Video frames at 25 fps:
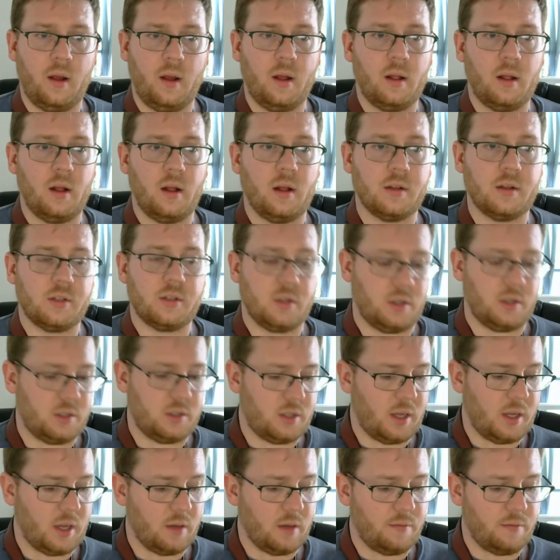So let's
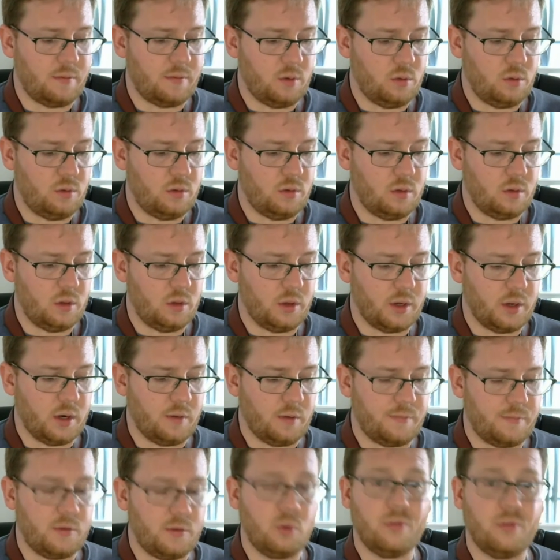take look at a
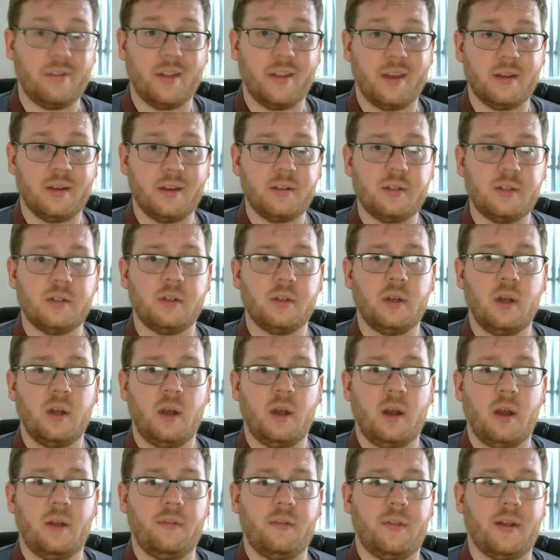few things
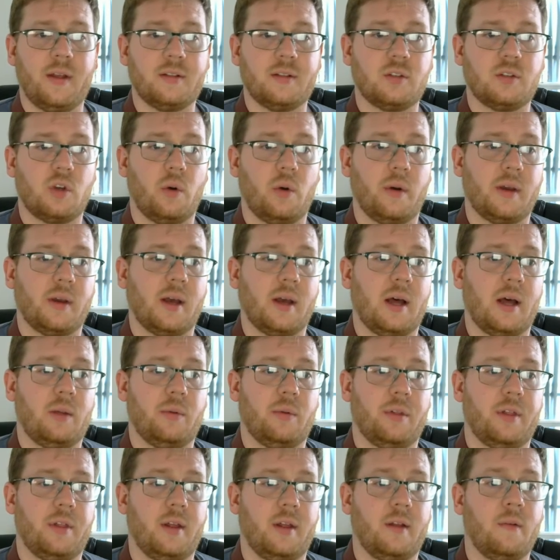that's going on
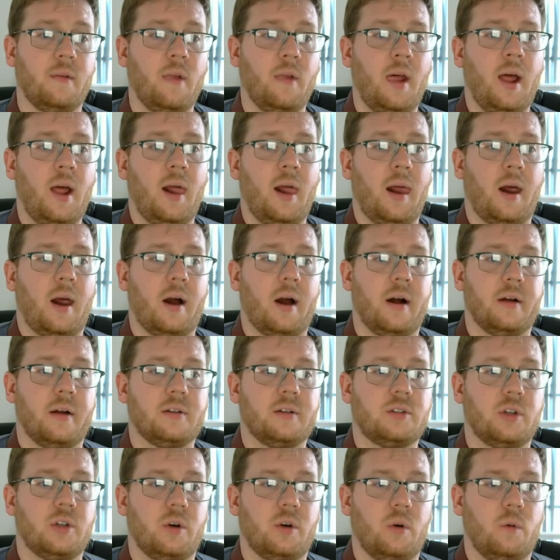with it.
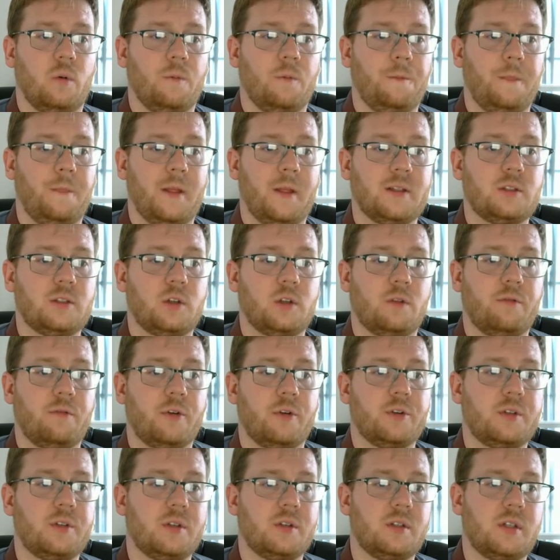So let's look
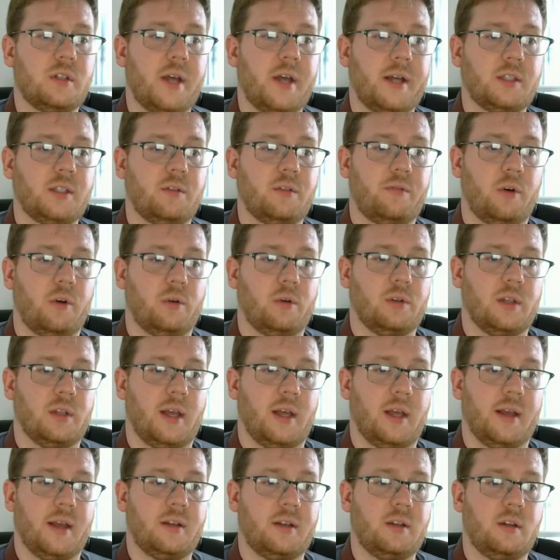first in saxophone
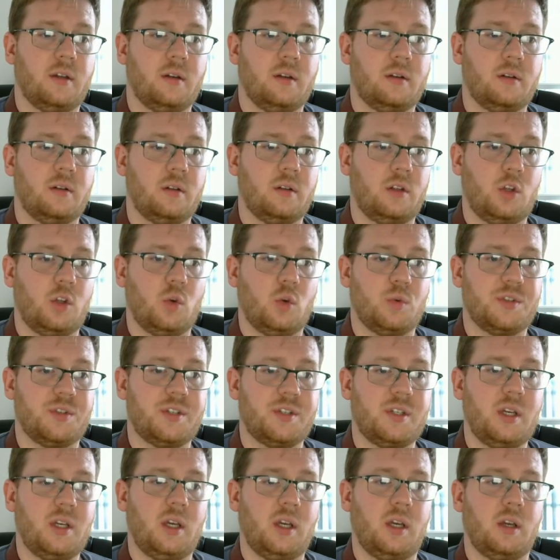land. You
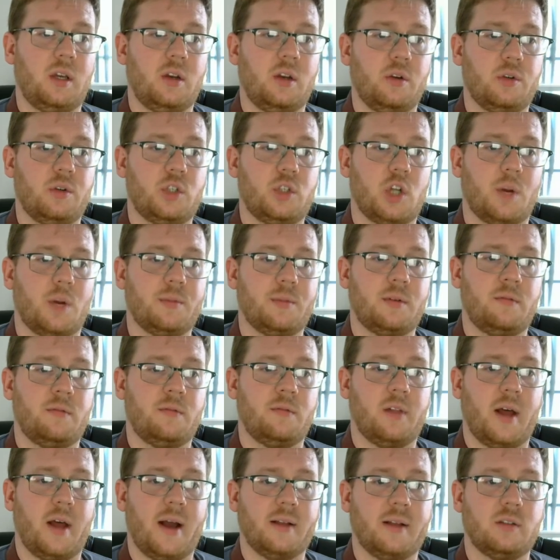see no sharps and
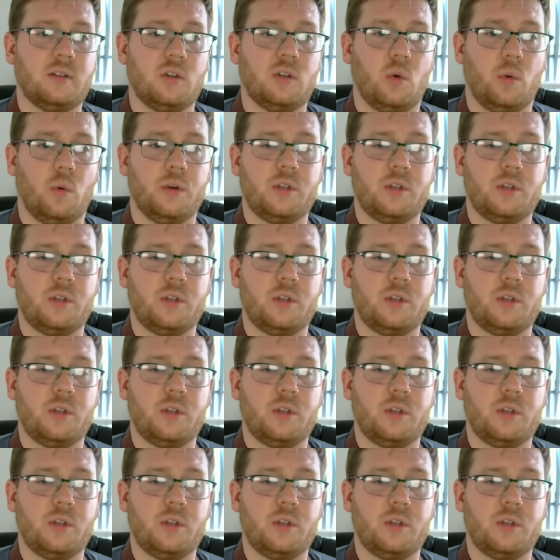flats, so we're